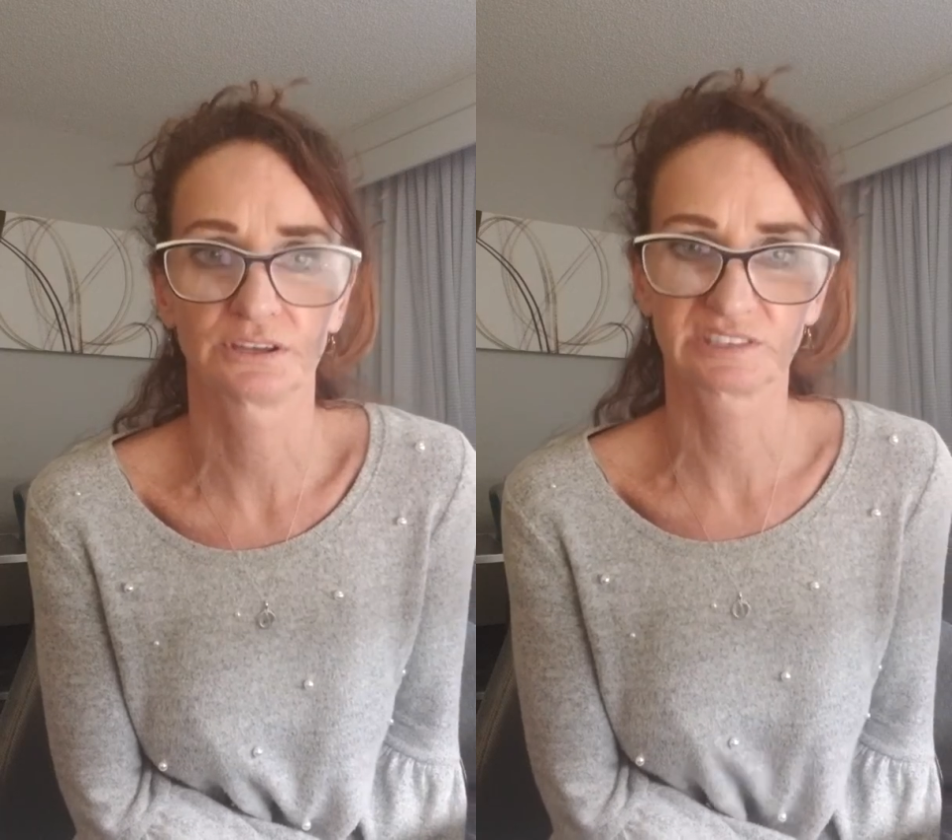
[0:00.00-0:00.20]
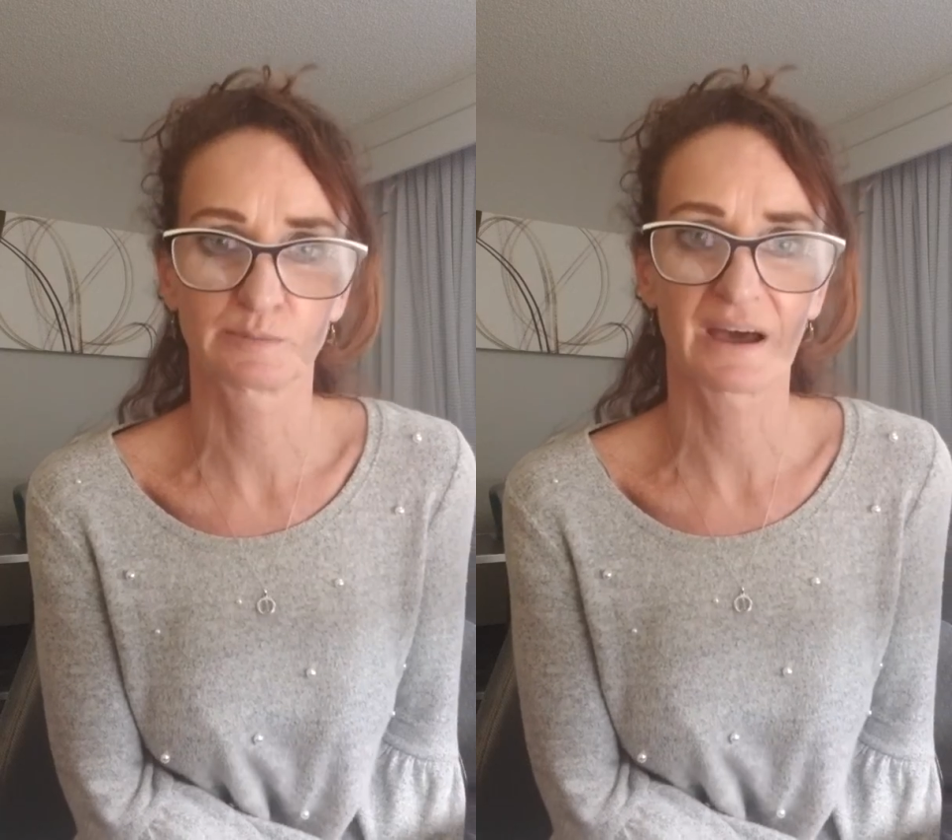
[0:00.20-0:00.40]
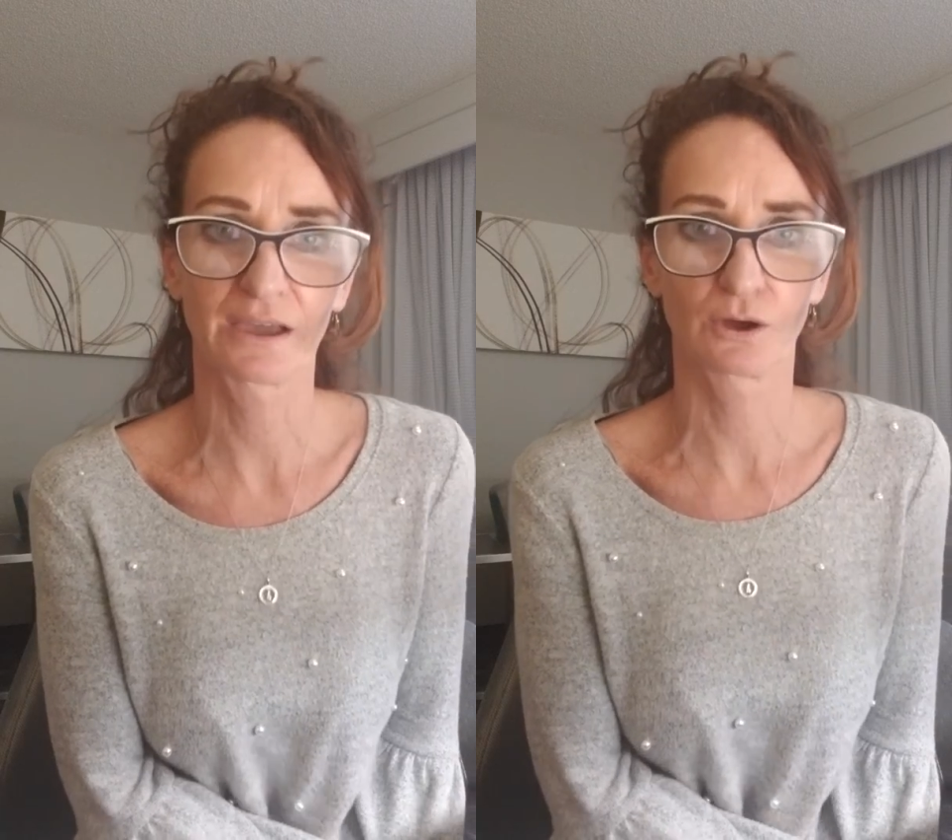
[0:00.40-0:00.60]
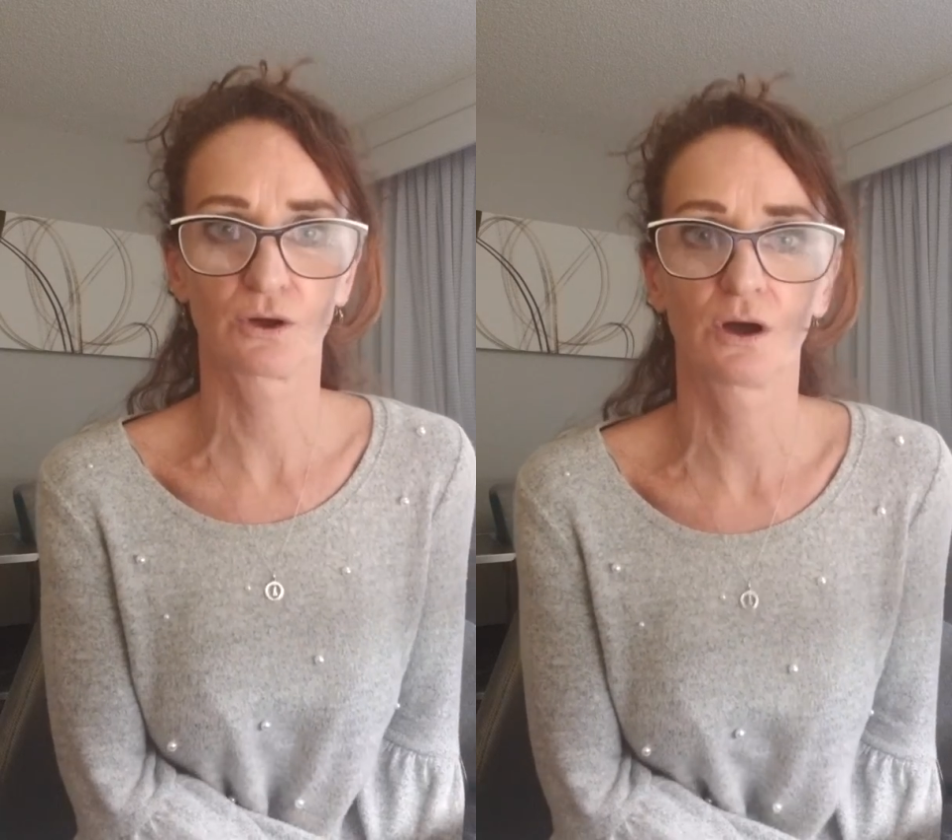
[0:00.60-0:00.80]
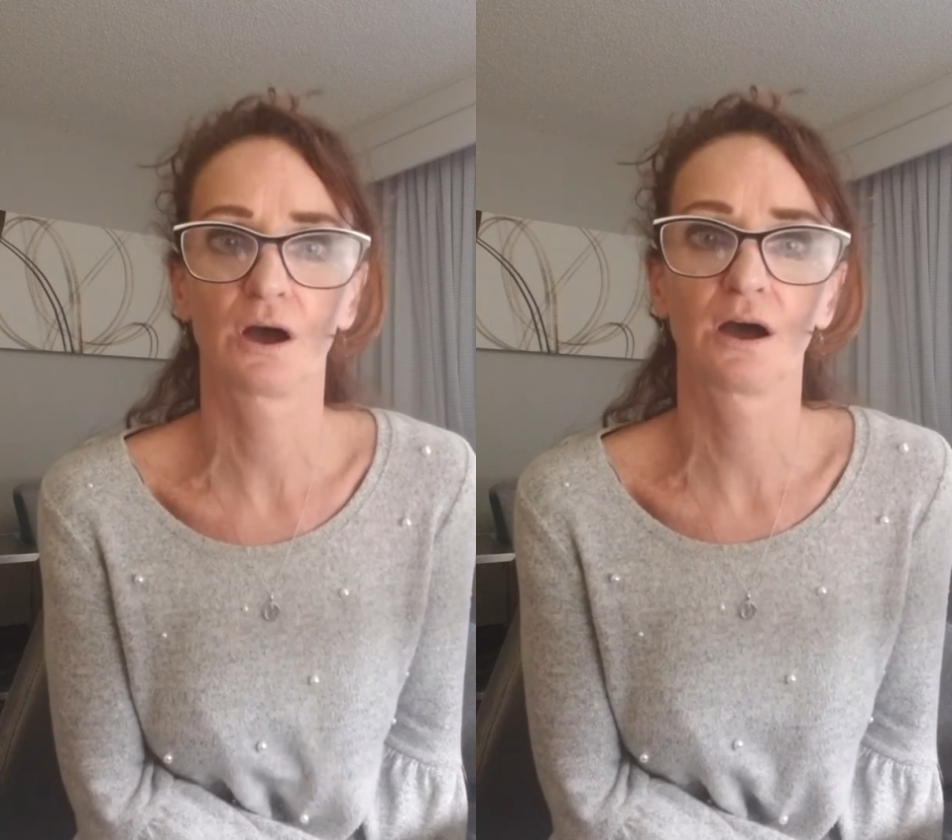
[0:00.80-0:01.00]
a
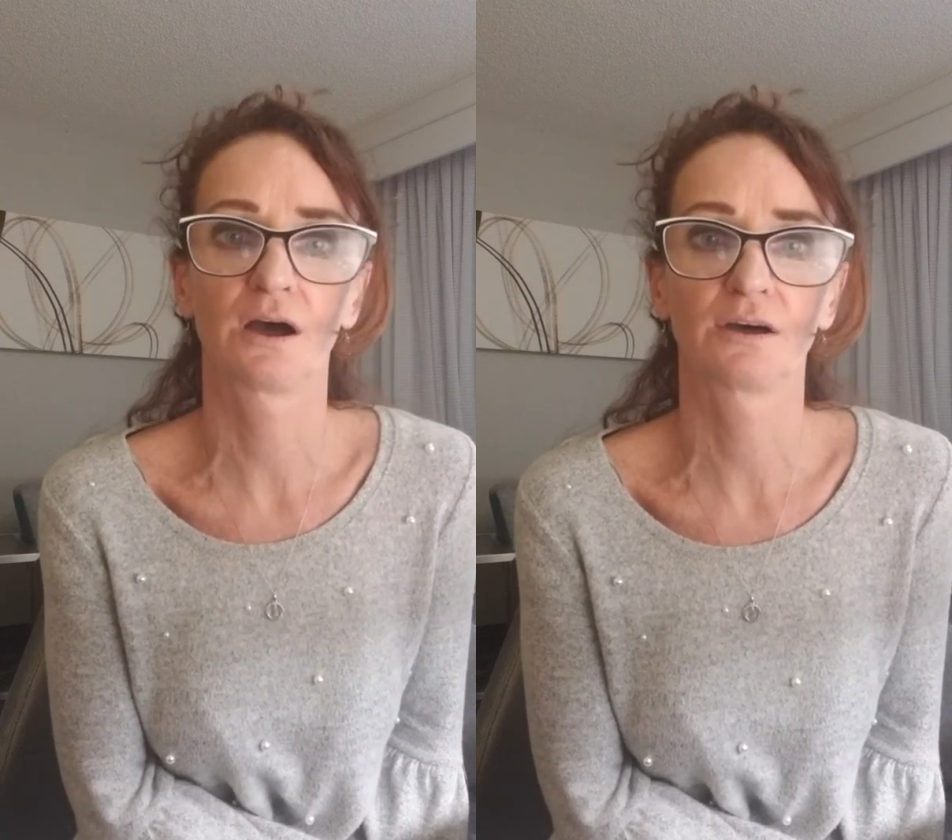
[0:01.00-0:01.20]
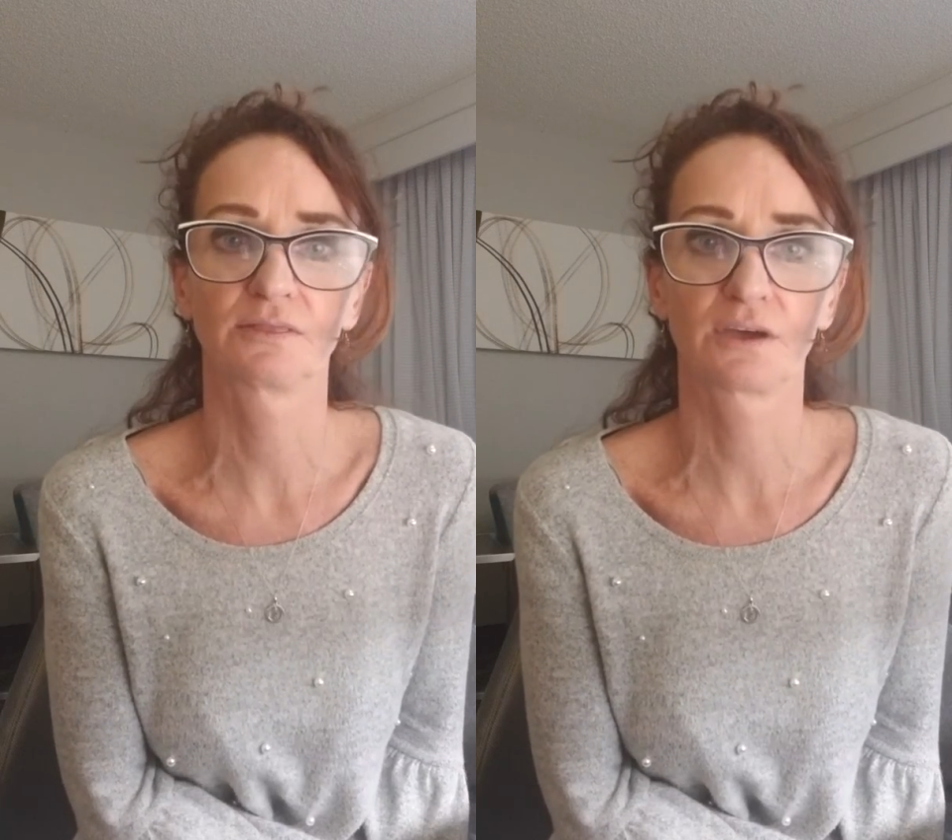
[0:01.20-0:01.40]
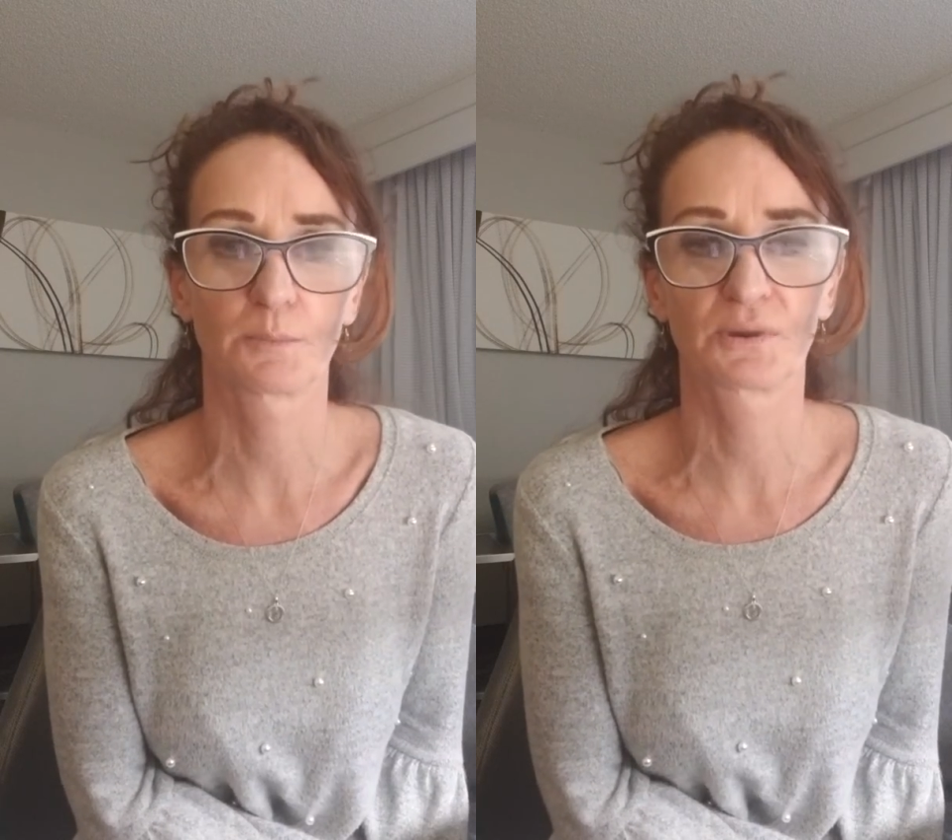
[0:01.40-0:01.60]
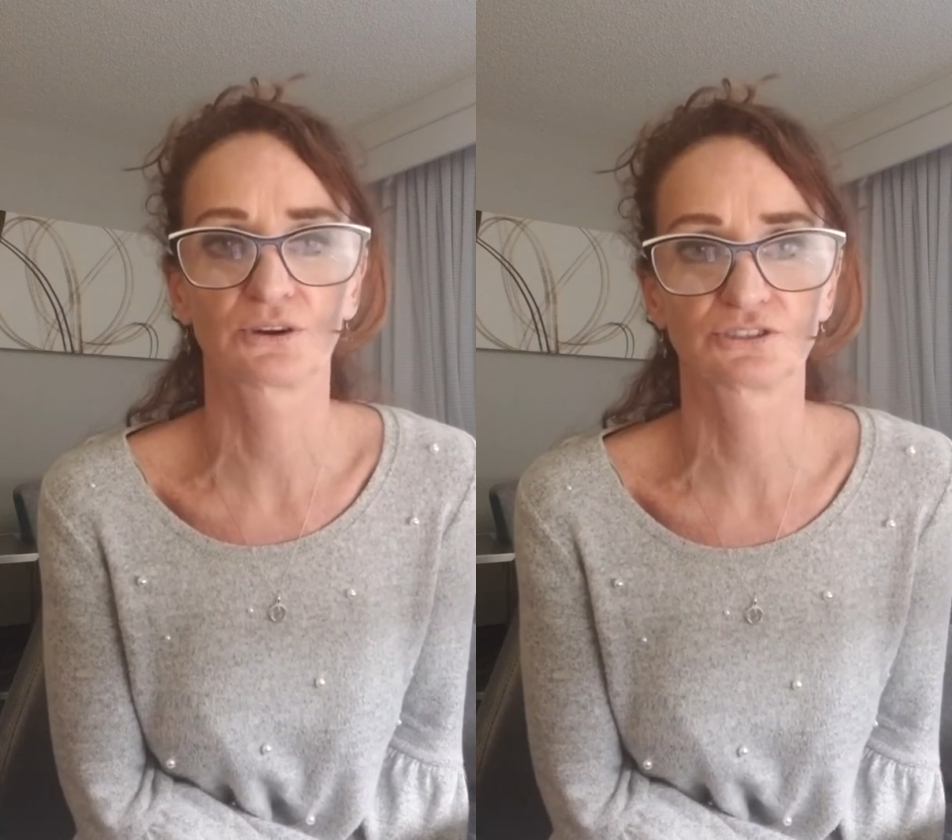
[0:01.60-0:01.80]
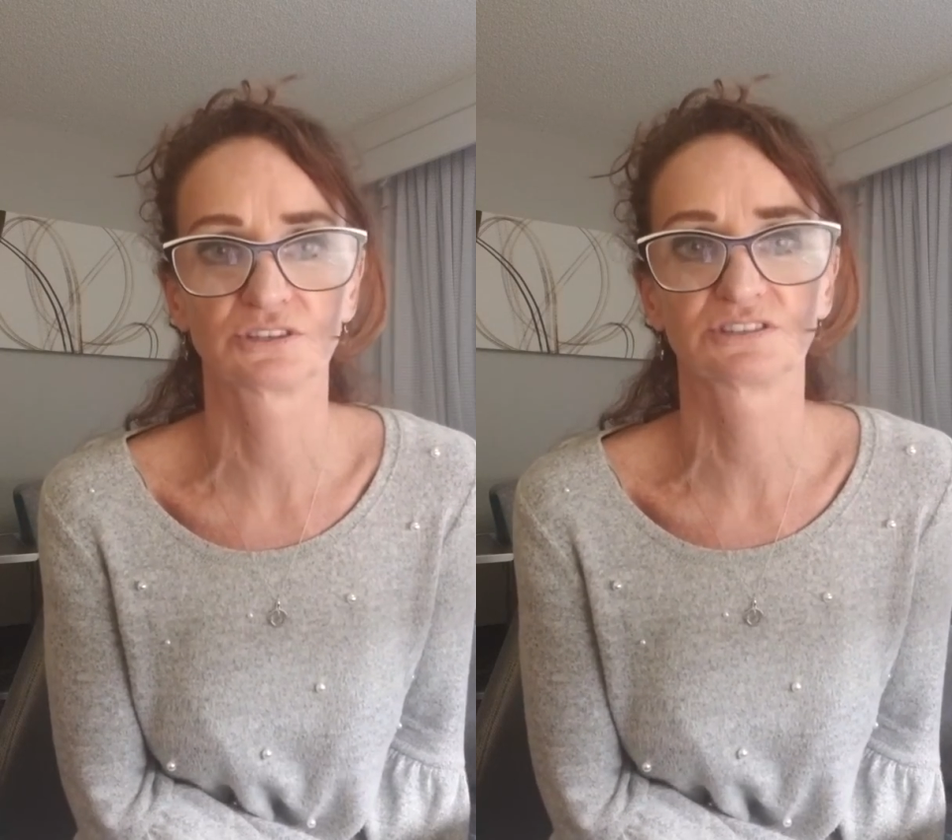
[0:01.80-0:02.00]
smile on a
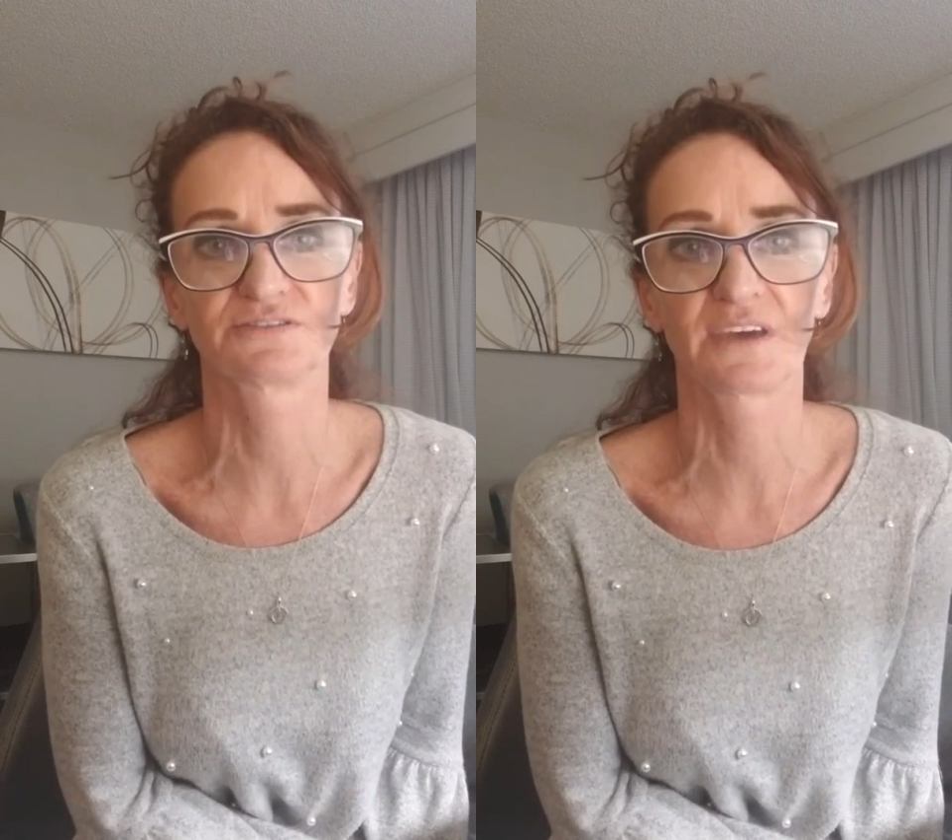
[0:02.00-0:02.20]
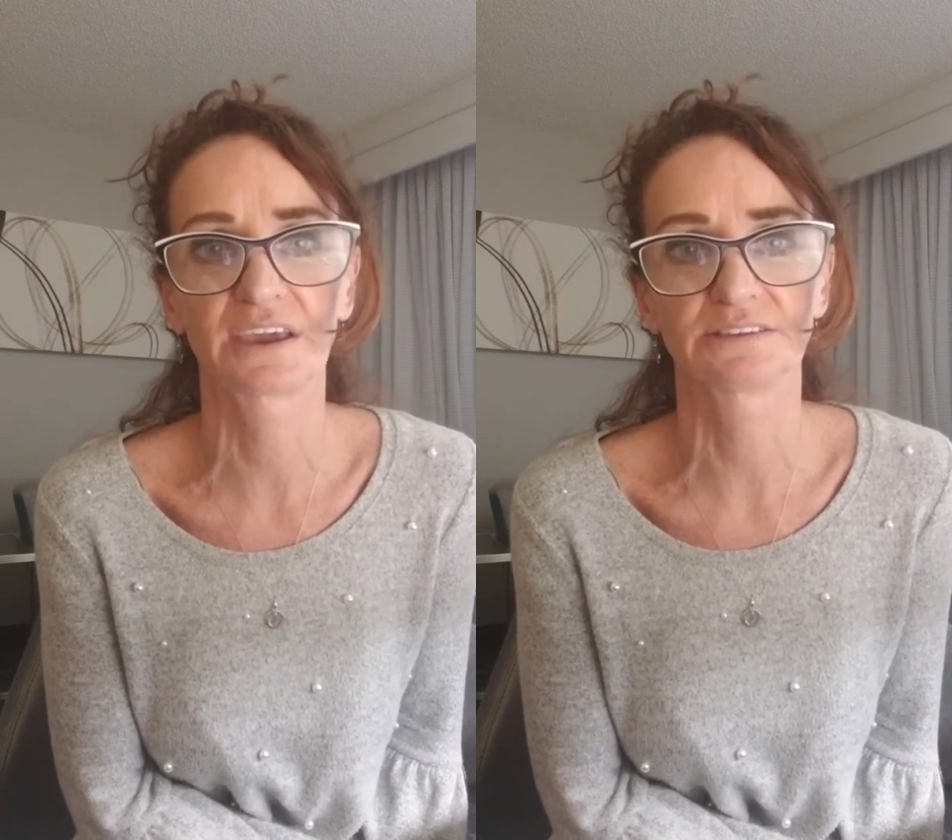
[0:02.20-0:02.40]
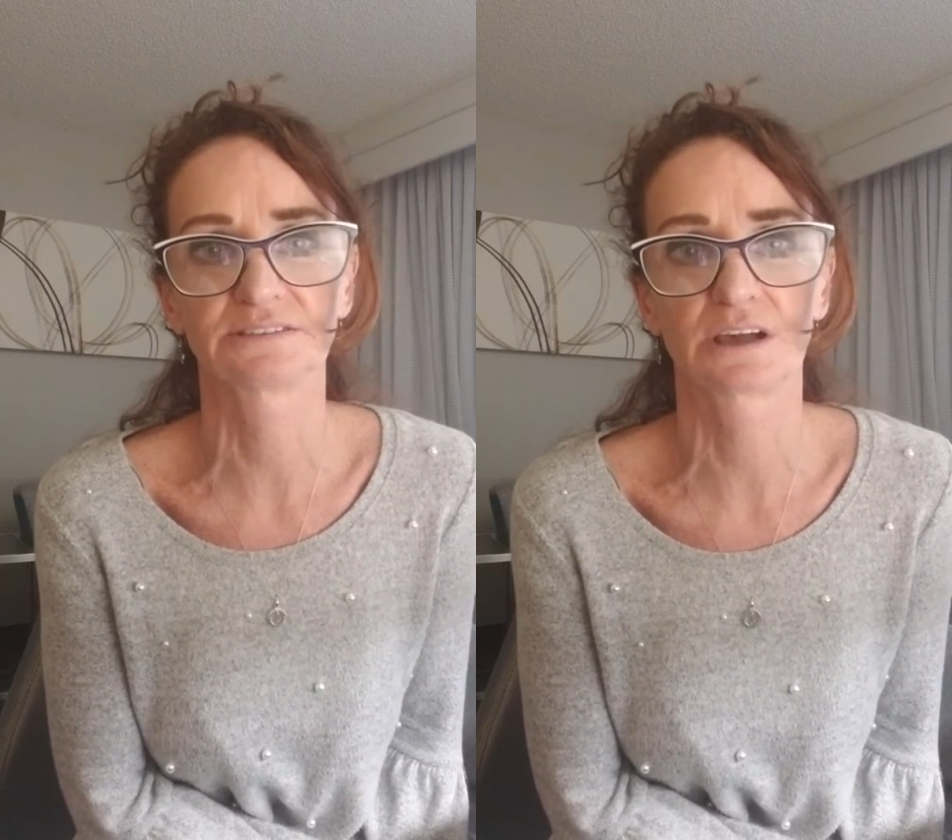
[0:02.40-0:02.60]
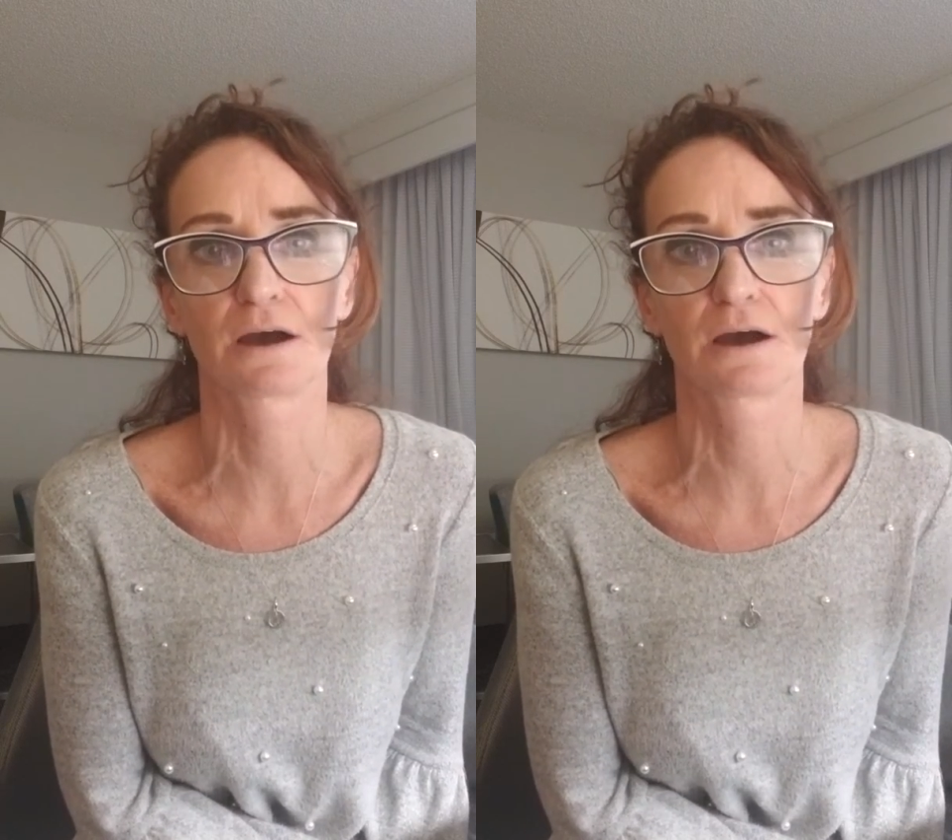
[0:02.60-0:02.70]
person's face.